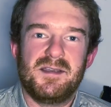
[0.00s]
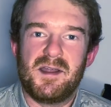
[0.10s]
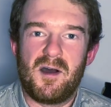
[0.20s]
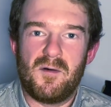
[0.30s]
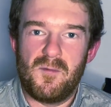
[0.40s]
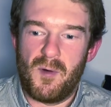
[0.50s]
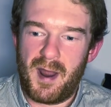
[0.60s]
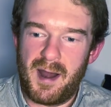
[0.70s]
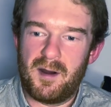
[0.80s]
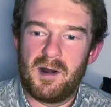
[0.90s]
You know, when
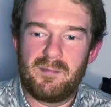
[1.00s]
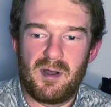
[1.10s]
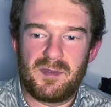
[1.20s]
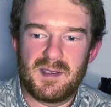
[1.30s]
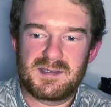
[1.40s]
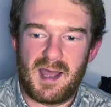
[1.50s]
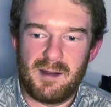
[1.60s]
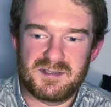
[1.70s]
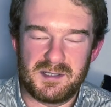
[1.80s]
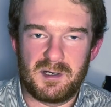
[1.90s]
I heard about this,
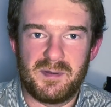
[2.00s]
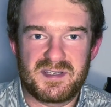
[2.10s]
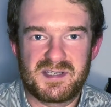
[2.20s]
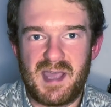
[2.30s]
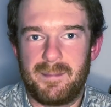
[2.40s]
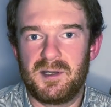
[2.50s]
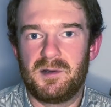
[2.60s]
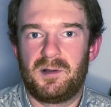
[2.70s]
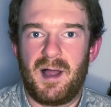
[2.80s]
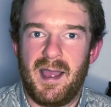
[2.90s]
I was a little bit
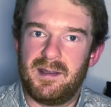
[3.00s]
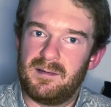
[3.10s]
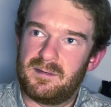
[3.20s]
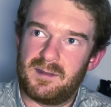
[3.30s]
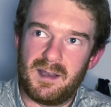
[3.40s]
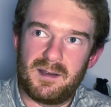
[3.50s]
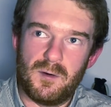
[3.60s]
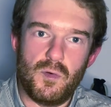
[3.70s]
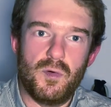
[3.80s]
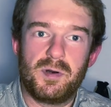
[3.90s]
skeptical. I didn't think
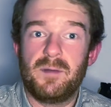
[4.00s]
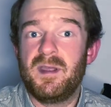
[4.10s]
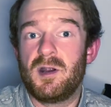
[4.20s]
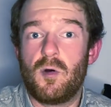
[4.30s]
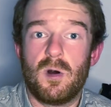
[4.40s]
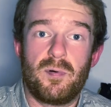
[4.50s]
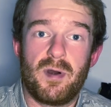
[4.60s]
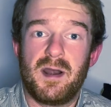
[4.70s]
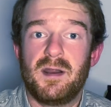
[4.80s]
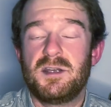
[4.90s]
oud could be
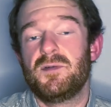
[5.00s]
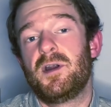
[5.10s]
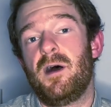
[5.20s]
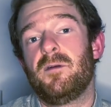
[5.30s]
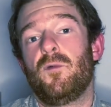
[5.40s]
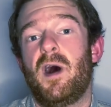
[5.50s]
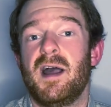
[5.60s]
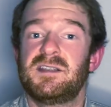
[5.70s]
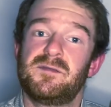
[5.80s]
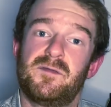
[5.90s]
incorporated into an
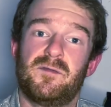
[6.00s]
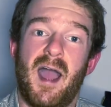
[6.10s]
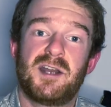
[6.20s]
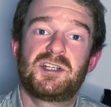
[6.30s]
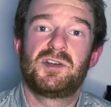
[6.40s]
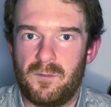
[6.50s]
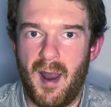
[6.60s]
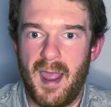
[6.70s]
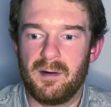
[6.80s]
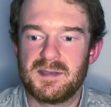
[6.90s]
otherwise fresh
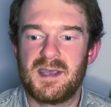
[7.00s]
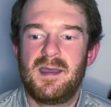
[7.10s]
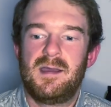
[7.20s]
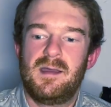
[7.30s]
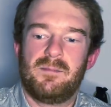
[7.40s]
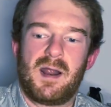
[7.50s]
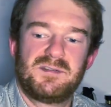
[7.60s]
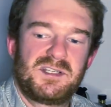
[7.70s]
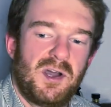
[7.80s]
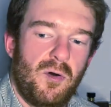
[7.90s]
fragrance, but I
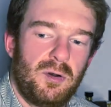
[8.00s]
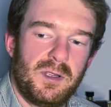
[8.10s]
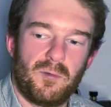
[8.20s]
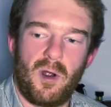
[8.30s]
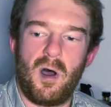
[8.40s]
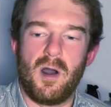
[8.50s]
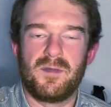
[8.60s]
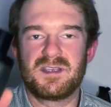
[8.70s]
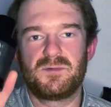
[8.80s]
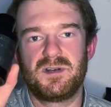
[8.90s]
was totally wrong.
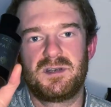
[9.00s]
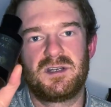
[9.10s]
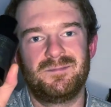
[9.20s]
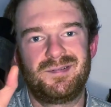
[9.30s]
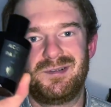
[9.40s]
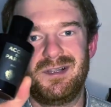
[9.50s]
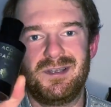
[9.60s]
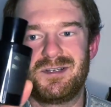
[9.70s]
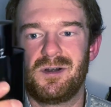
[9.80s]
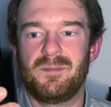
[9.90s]
This one
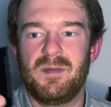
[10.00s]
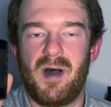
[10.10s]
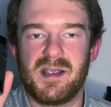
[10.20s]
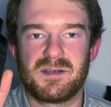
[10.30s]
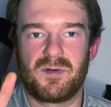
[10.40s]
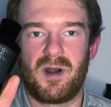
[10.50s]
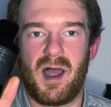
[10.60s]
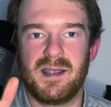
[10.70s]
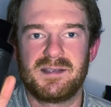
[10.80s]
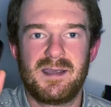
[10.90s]
completely took me by
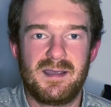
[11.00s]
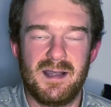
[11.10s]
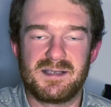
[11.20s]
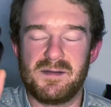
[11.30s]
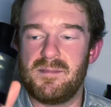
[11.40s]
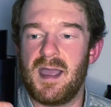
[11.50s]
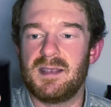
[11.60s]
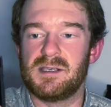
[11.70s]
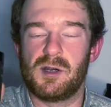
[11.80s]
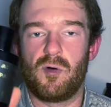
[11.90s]
surprise. It's an
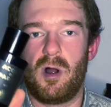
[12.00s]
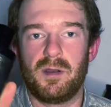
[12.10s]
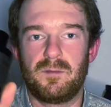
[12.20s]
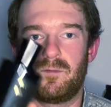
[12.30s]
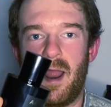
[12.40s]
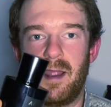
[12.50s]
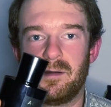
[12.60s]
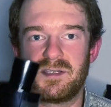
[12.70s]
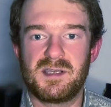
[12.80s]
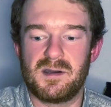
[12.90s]
amazing quality
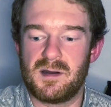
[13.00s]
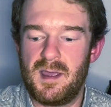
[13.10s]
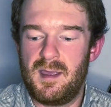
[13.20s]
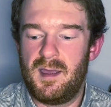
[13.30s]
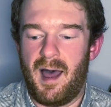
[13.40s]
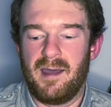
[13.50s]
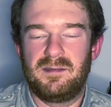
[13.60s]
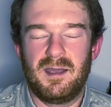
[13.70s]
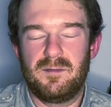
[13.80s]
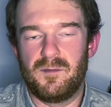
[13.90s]
fragrance here. I
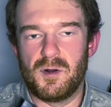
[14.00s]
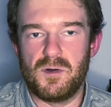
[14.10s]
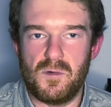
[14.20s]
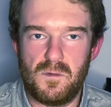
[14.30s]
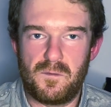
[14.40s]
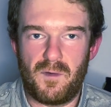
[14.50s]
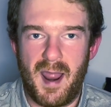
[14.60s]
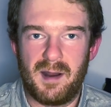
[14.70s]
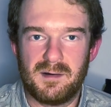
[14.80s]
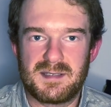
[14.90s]
think for an oud
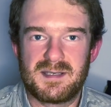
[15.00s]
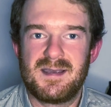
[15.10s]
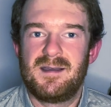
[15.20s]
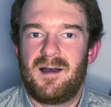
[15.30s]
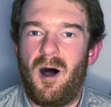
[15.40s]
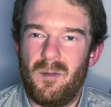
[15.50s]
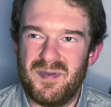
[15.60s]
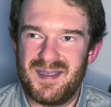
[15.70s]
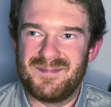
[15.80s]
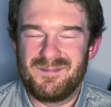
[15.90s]
fragrance,
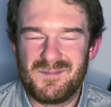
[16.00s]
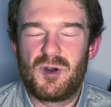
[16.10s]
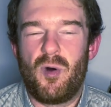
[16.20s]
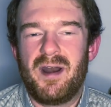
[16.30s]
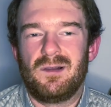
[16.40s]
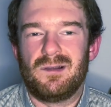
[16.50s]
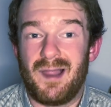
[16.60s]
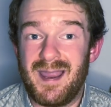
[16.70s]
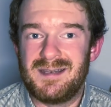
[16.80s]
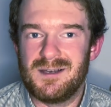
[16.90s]
albeit quite a
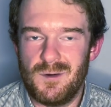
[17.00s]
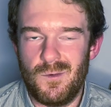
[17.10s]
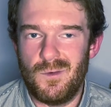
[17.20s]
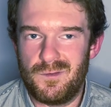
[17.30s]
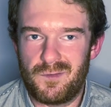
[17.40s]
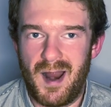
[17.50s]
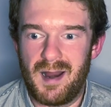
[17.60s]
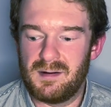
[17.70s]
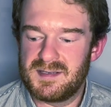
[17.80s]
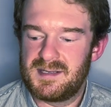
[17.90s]
light oud
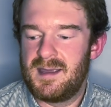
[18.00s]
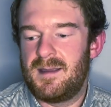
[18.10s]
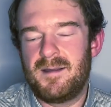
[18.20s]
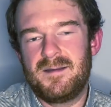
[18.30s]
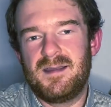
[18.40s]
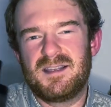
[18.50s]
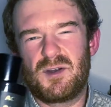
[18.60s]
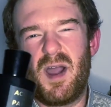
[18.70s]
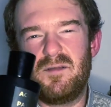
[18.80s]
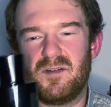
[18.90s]
fragrance, it's
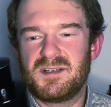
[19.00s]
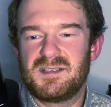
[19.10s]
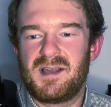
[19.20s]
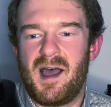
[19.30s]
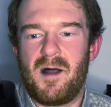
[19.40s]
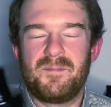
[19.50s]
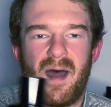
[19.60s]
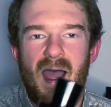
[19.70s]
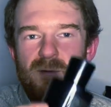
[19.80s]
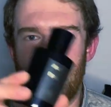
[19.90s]
quite versatile.
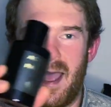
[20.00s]
I would